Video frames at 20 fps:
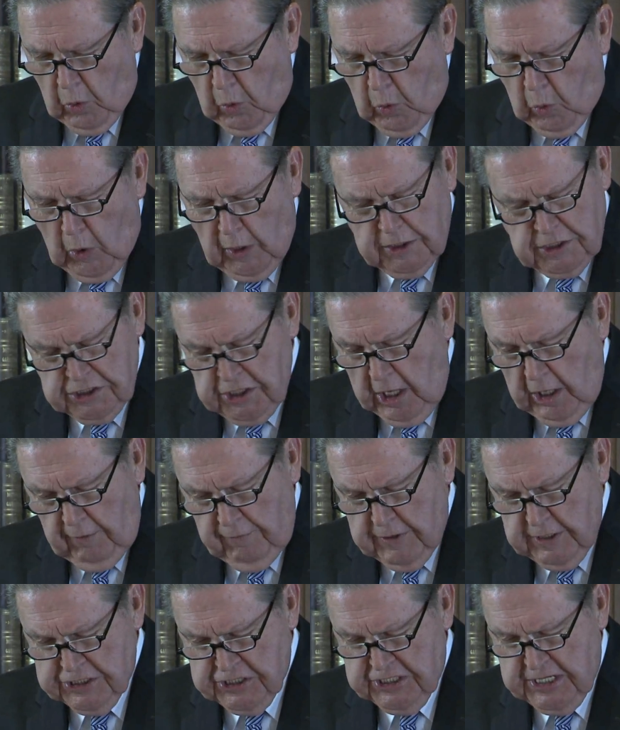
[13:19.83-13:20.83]
What does all of
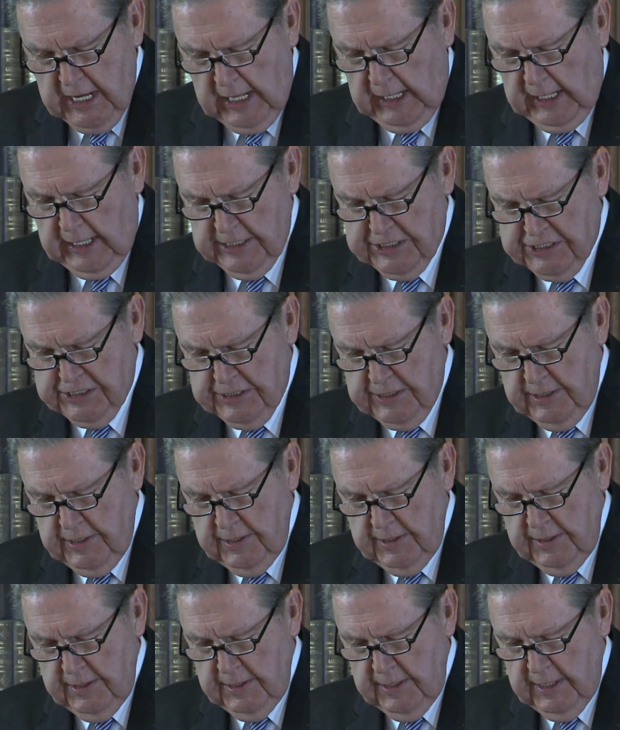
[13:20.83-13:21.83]
this tell us?
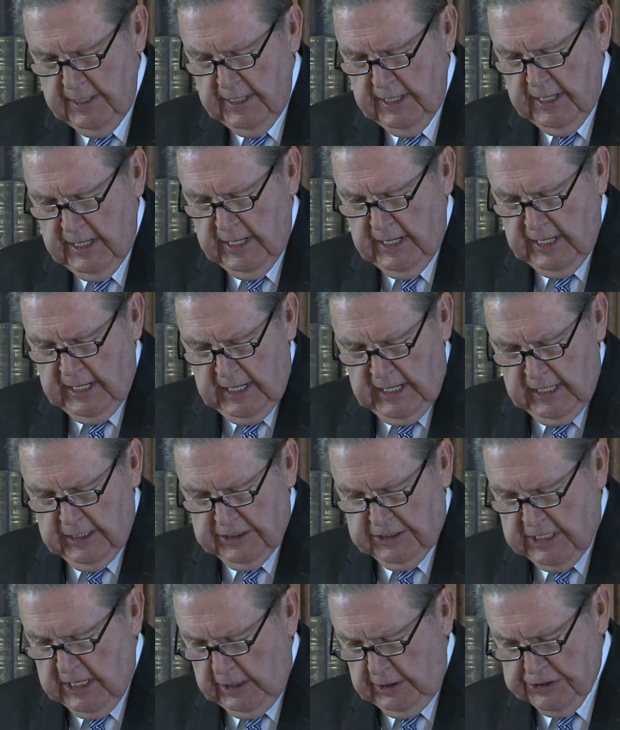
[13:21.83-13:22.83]
It
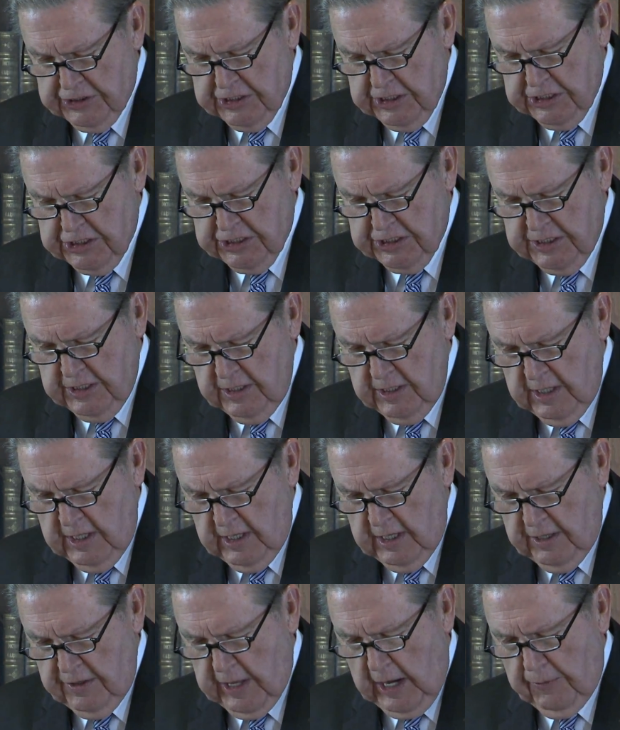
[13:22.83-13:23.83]
tells us
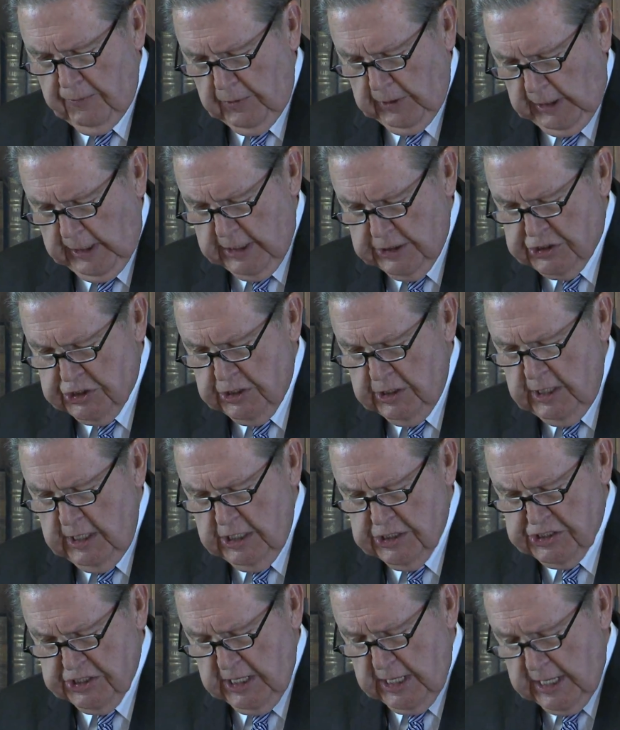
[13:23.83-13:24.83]
that religion is a